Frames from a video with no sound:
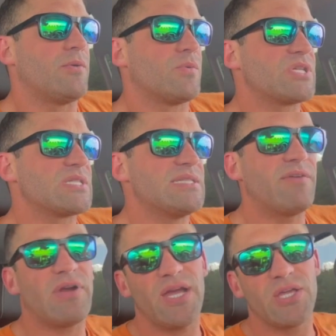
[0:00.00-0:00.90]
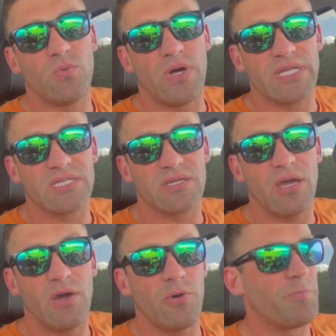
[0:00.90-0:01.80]
which is never how you want it to
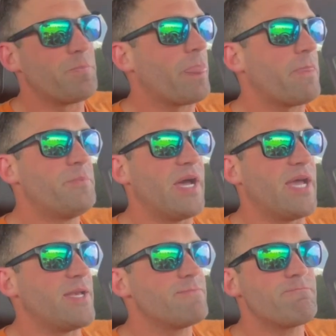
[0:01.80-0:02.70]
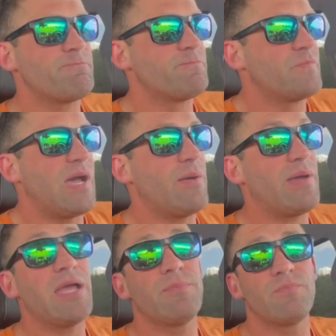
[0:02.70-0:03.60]
go, but
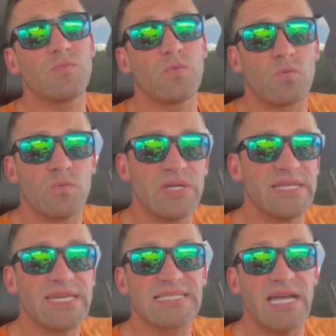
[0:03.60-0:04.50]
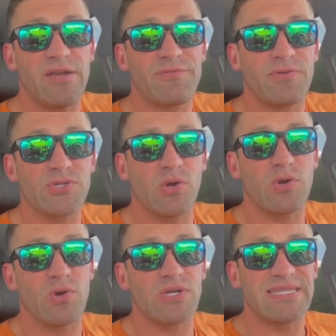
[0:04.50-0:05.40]
I am really excited for short
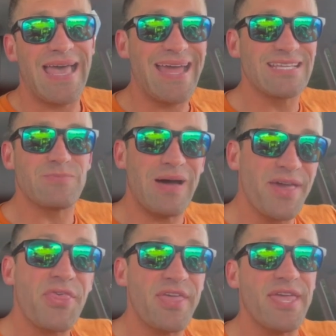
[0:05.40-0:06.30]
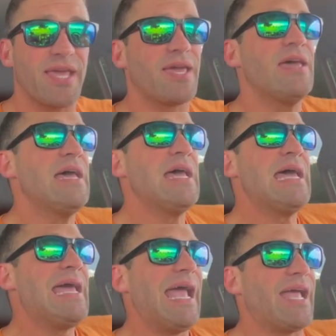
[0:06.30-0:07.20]
course. That is my thing.
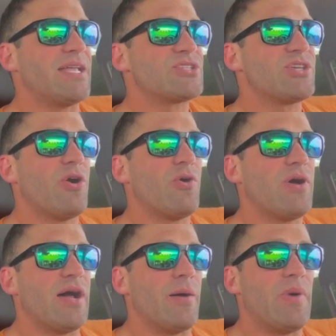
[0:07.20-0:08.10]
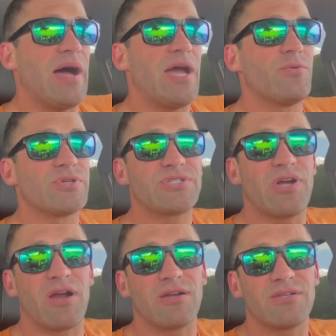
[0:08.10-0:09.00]
And so I will
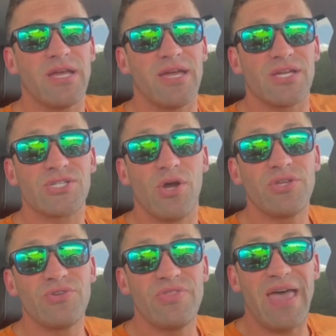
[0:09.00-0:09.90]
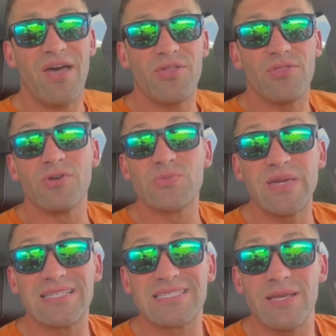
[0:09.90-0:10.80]
start showing you those
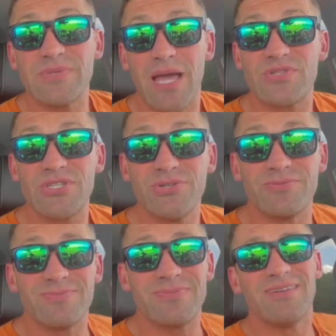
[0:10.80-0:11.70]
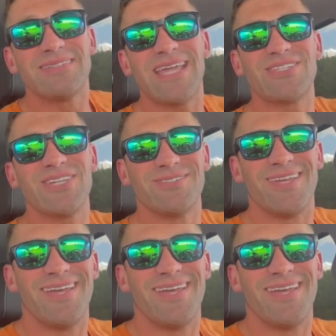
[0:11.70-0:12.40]
meets sometime soon. Stay tuned.